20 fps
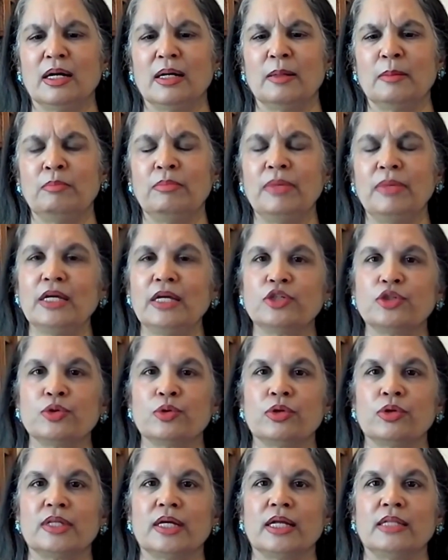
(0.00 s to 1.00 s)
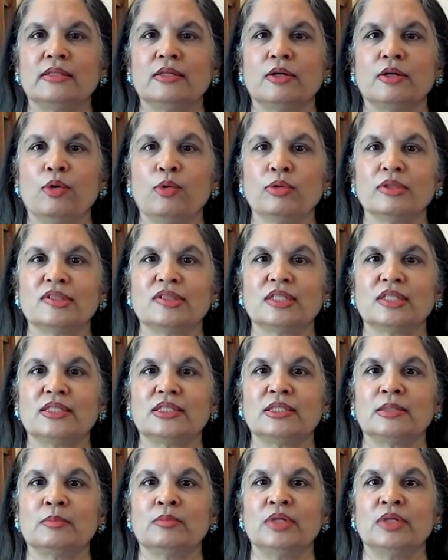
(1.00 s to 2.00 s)
make sure that the whole
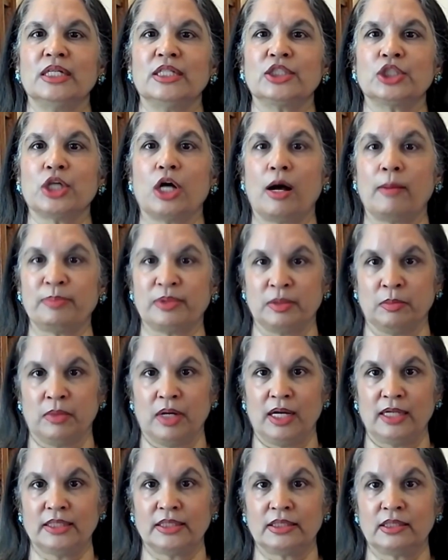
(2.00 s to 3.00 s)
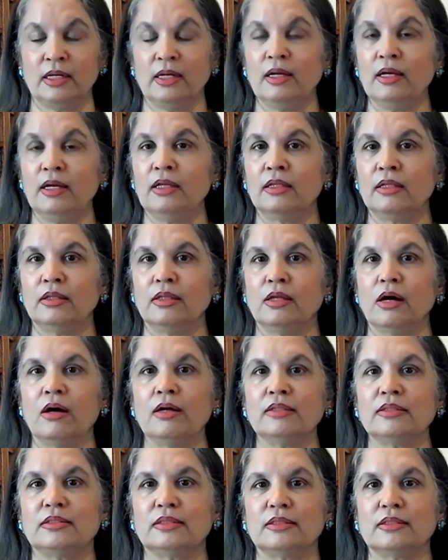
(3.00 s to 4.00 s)
system is optimized,
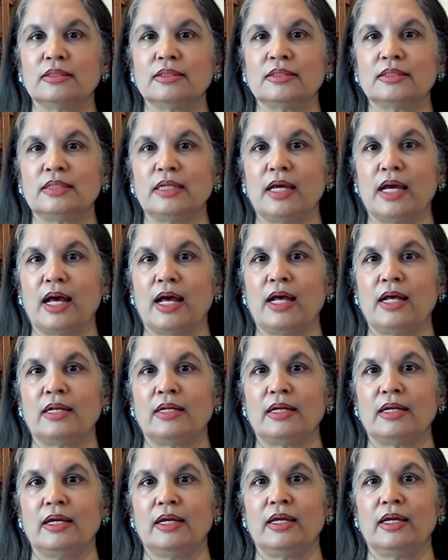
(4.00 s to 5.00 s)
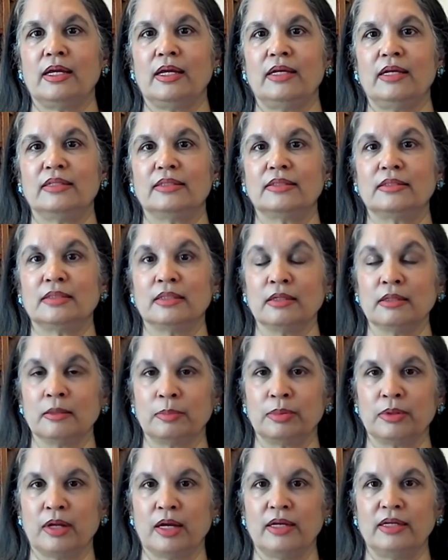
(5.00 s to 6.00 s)
not just at a single
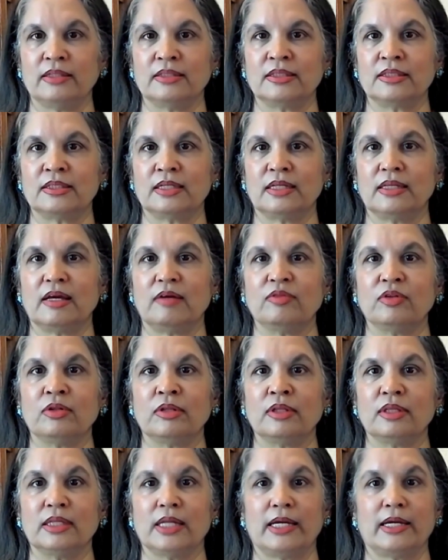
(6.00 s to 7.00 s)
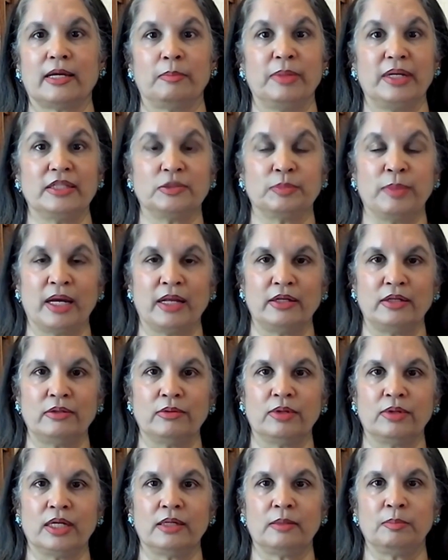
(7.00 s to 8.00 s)
appliance level, like a baseband
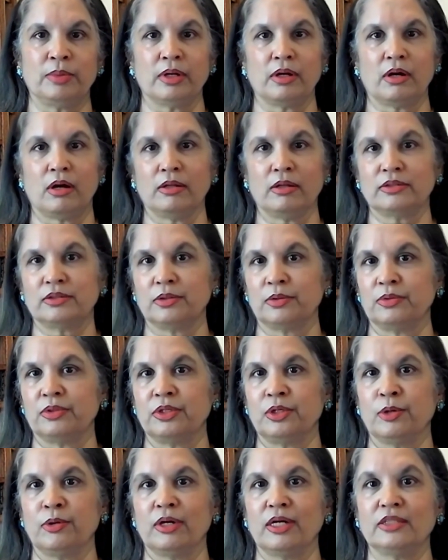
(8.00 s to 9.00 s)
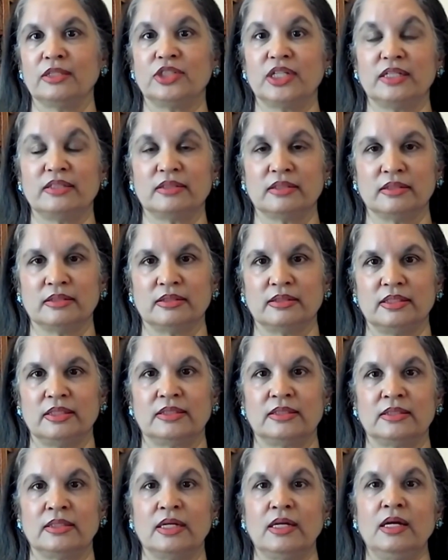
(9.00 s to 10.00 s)
unit, but also, you know,
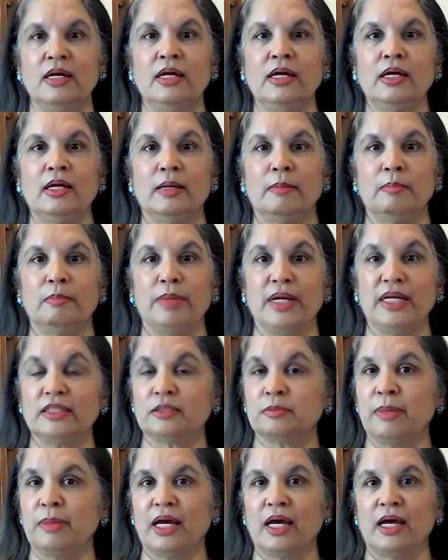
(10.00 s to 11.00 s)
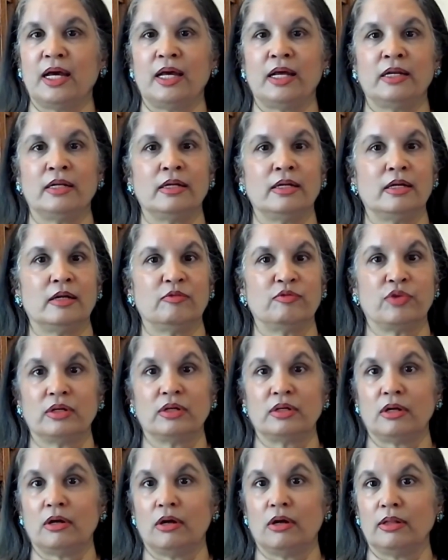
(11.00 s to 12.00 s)
adjacencies, baseband,
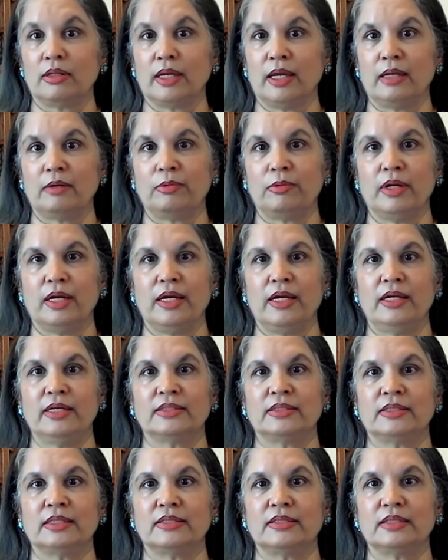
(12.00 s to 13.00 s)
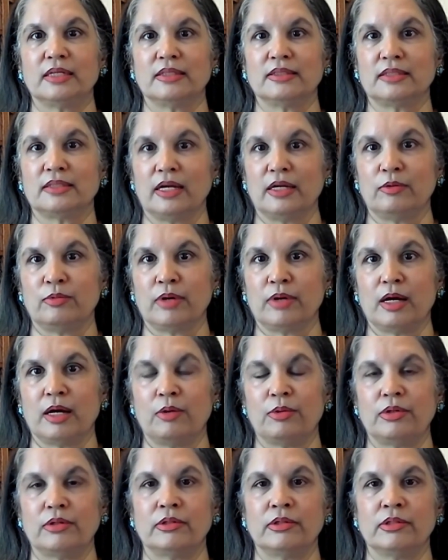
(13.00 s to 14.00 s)
front hall gateways, cell site
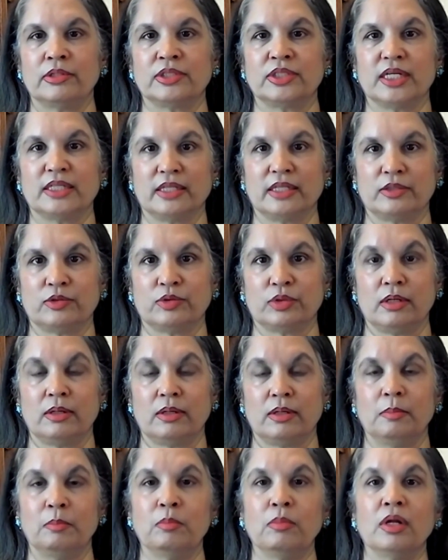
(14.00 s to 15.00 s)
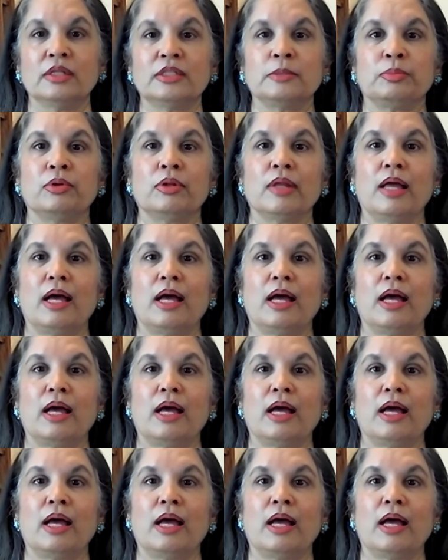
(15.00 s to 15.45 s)
routers, et cetera, multiple